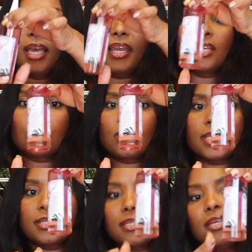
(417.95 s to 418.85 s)
And as you
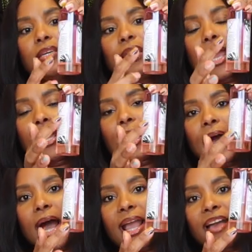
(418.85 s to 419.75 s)
can see, like,
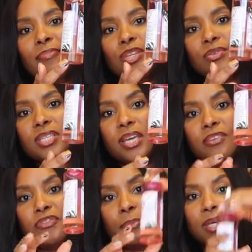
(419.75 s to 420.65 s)
I have been using
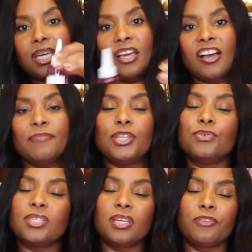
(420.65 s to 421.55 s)
it for me. I've been
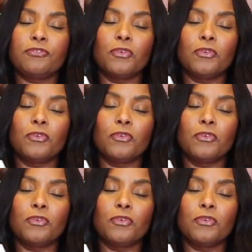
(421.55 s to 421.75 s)
using it